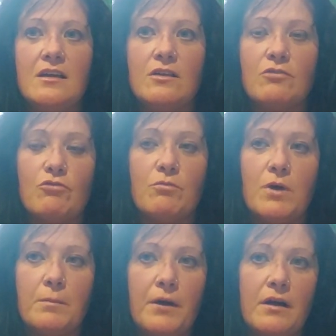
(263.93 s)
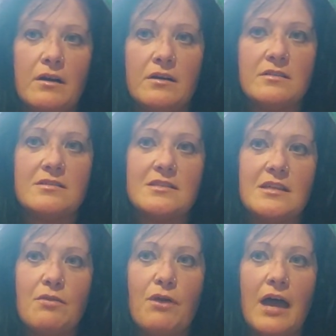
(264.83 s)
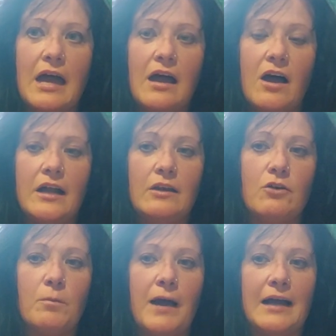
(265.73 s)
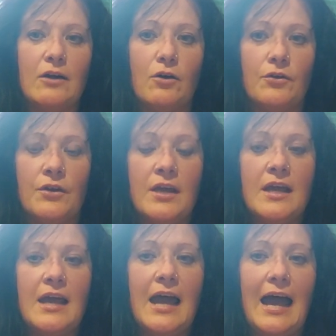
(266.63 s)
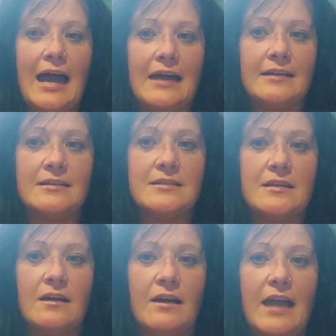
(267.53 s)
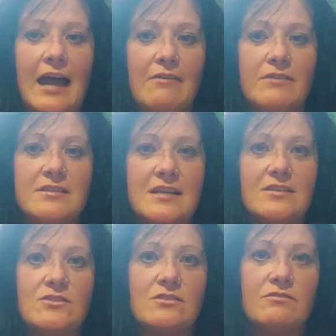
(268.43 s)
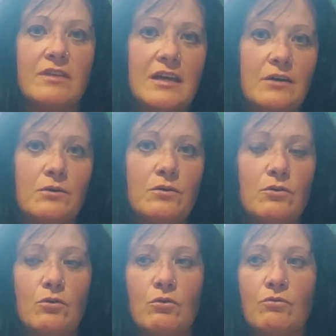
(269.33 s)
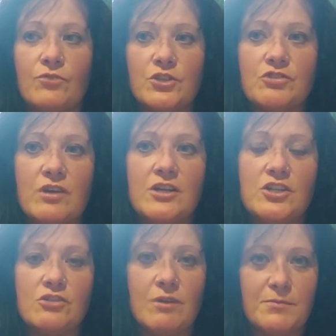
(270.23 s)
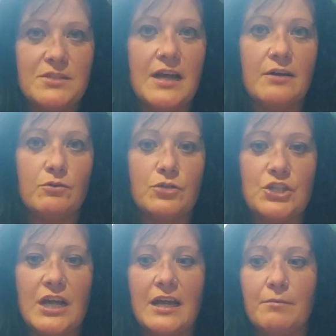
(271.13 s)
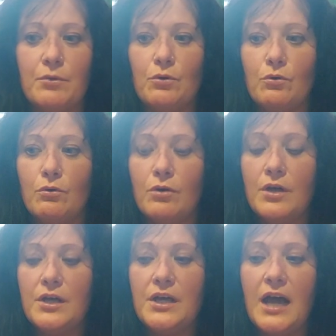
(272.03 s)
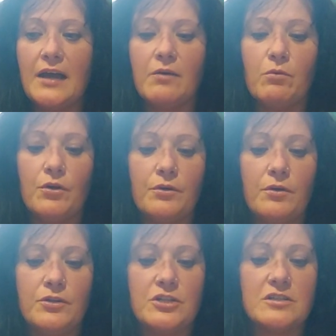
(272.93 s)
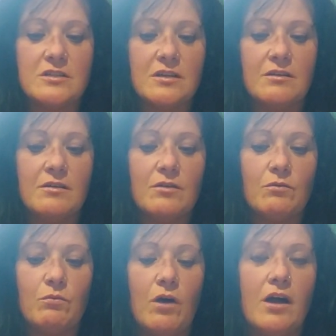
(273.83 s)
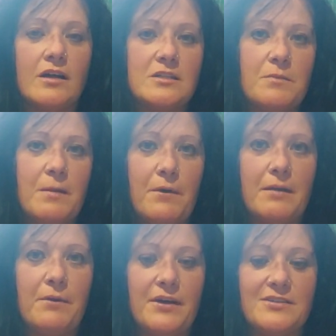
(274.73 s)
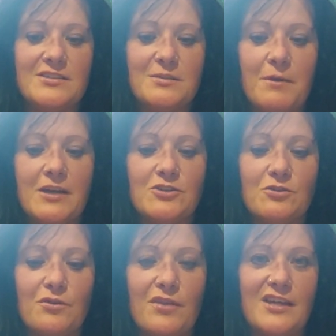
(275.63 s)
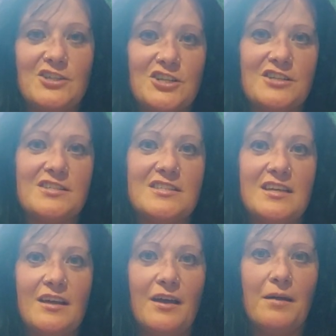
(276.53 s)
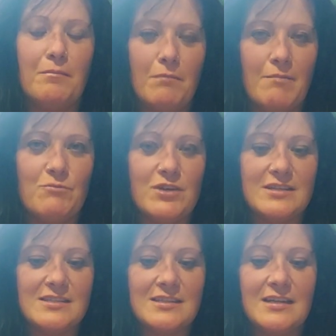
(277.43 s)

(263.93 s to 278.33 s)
through my past that I look back on and I have a sense of guilt or frustration or upset or shame, and I want to just work to be a better person to make sure that they're just memories.